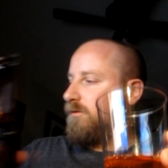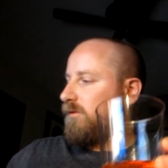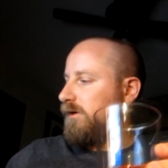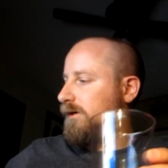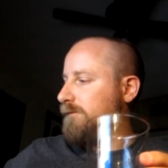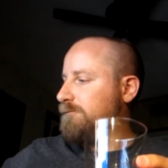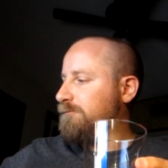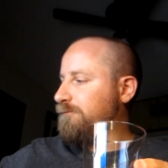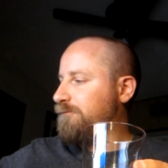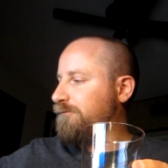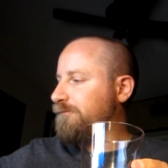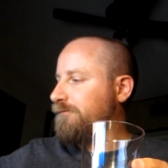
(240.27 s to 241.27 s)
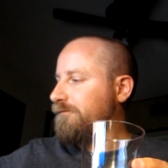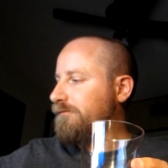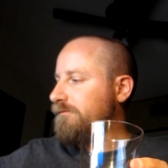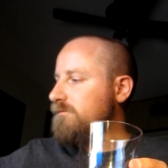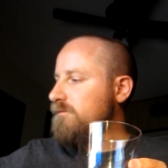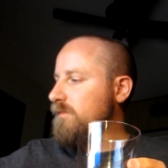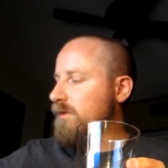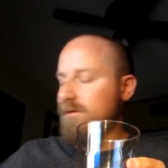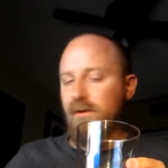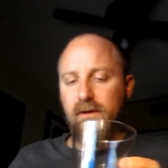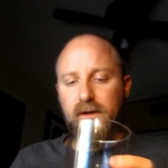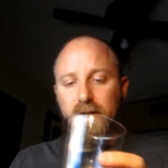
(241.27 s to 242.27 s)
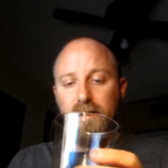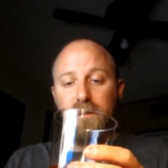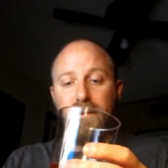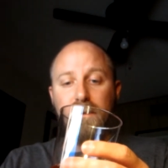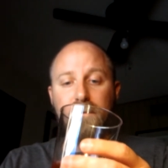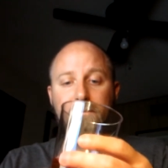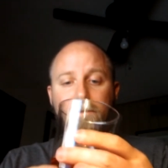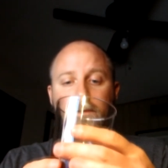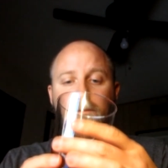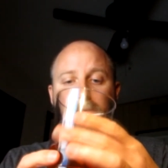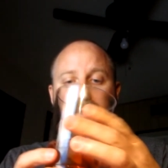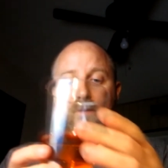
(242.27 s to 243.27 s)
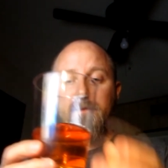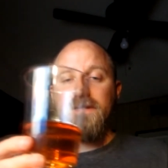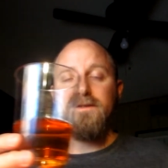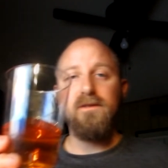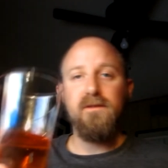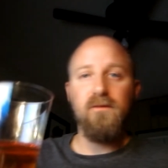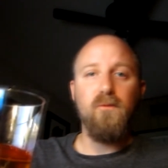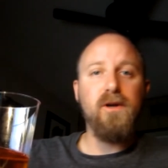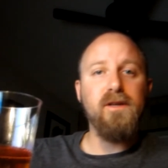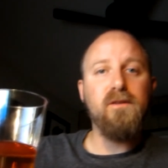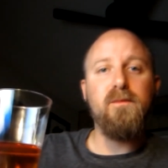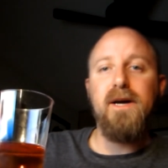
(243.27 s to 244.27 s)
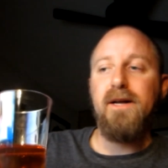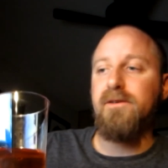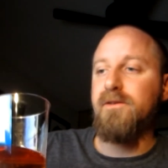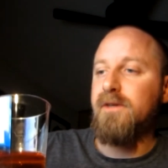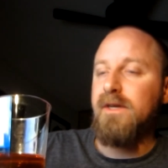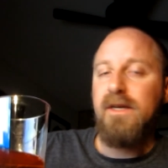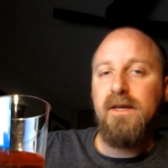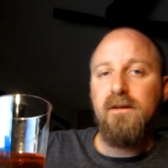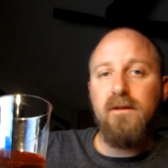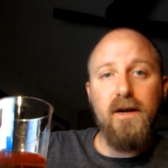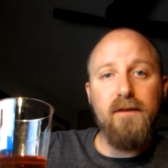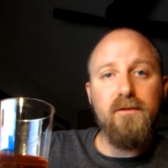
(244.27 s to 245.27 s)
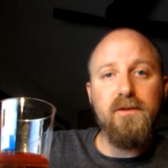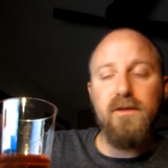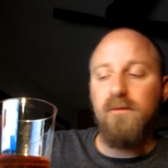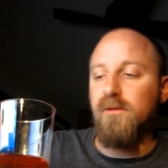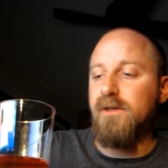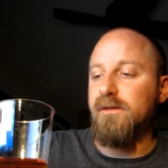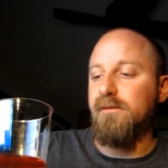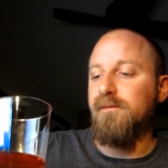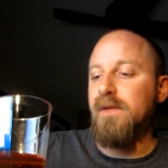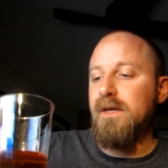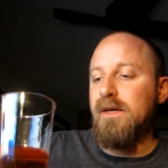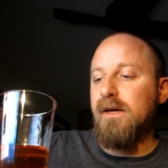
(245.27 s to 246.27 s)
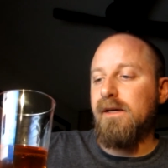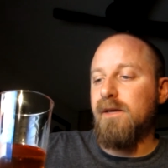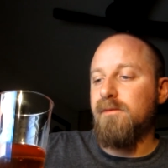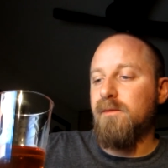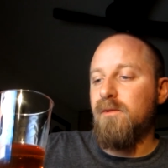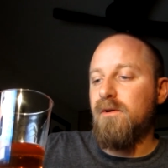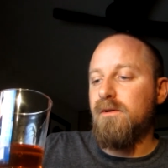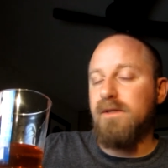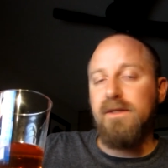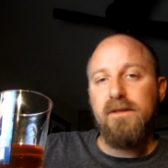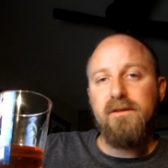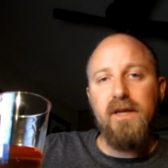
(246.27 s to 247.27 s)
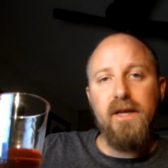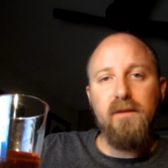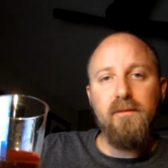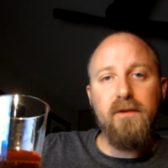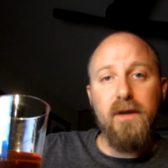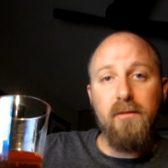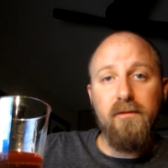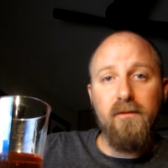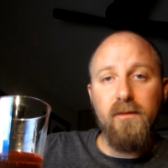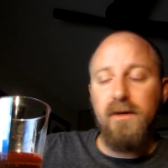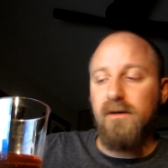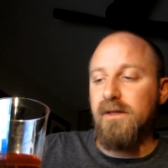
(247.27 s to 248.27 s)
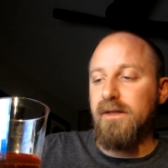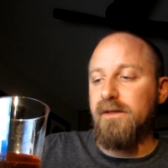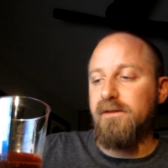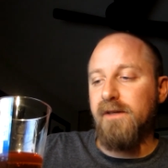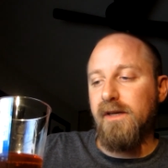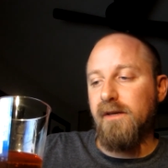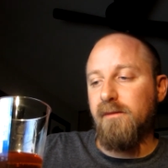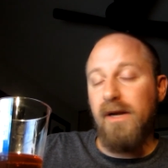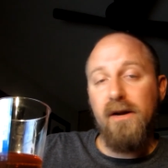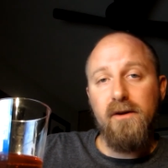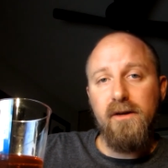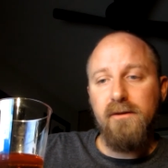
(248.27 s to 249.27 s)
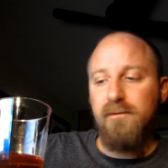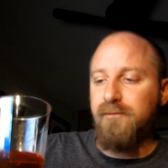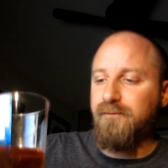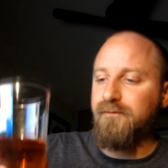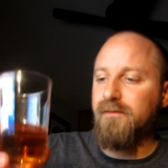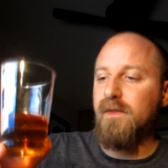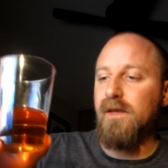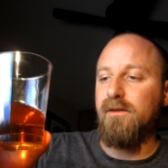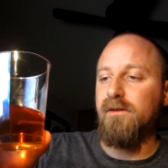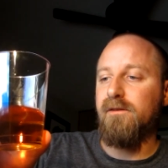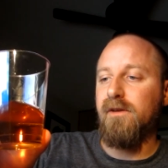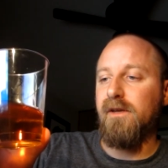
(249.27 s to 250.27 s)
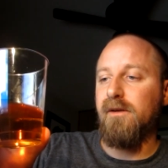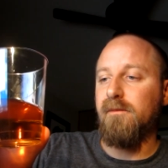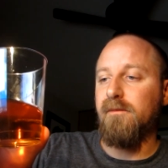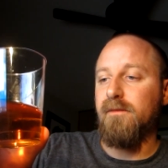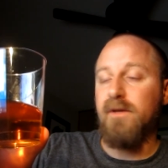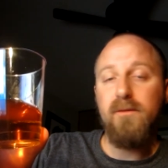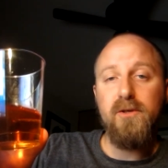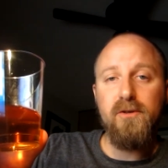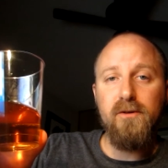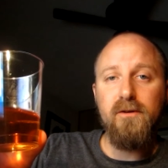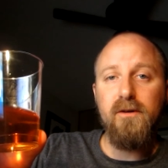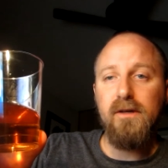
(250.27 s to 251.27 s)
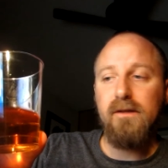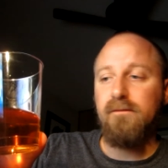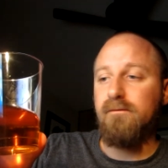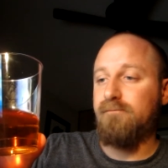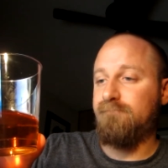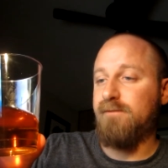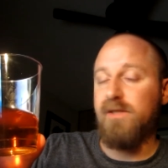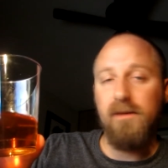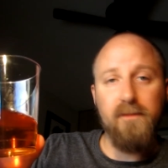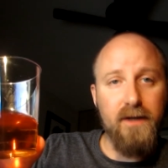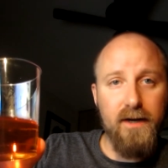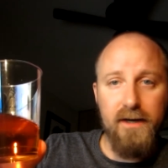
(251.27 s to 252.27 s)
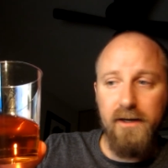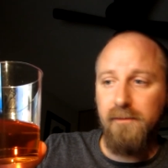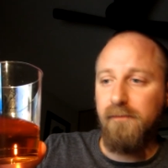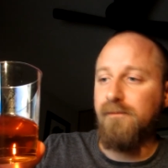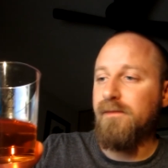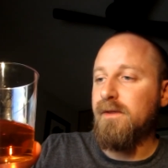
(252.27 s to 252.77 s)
why. The only thing I can think of is that the Brettanomyces in the Wyeast batch died for some reason. I kept them all in the same type of fermenter, in the same area, at the same temperature, same time.